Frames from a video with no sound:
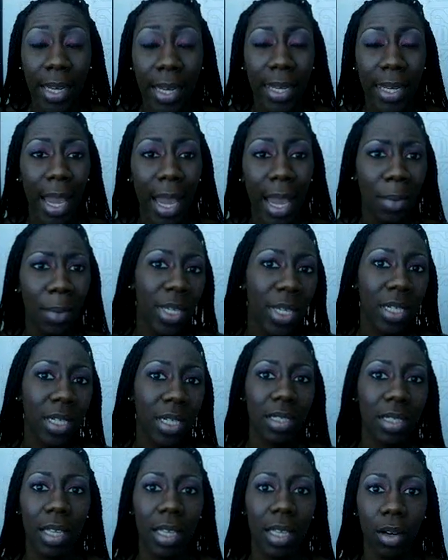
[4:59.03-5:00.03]
Not
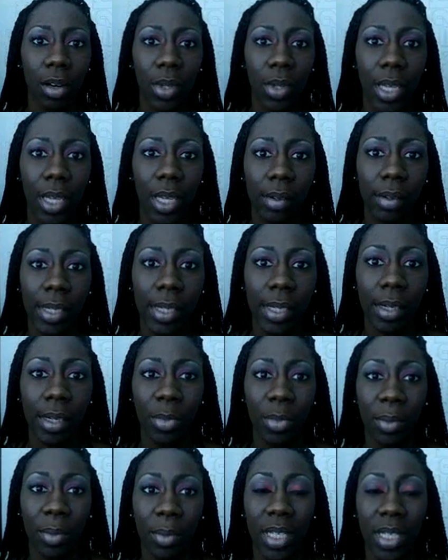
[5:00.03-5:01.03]
because they don't carry
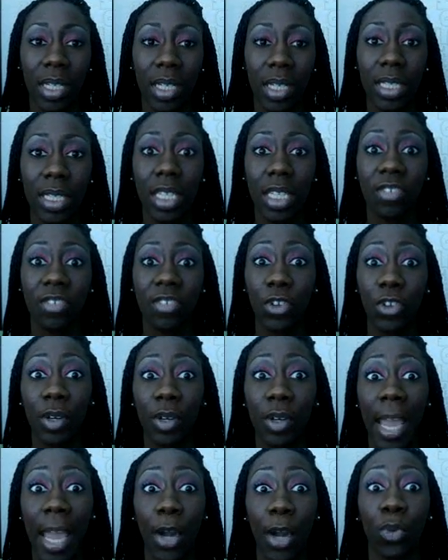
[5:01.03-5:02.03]
it, but because if
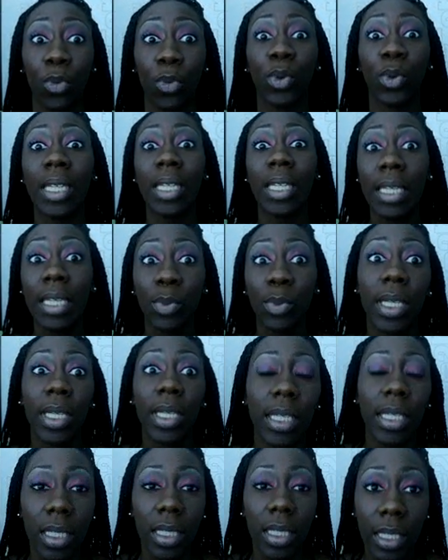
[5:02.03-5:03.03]
you're not really
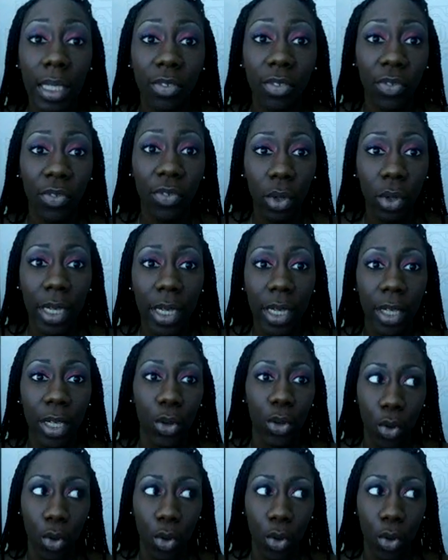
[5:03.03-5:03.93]
looking for it and